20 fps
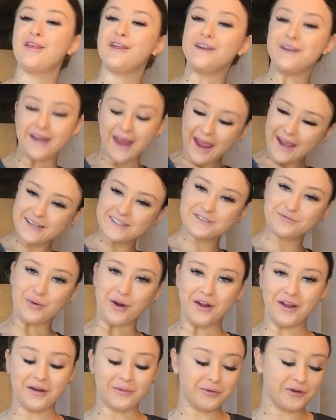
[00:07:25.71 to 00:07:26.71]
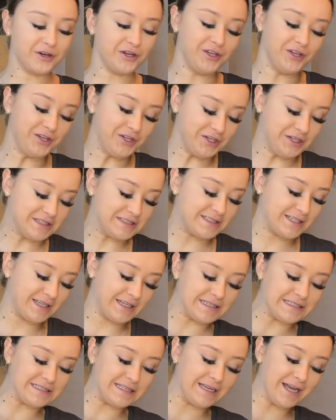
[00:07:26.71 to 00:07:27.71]
And the next product I'm going to use
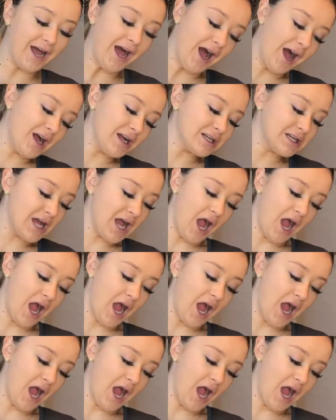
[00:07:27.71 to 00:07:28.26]
is the Arc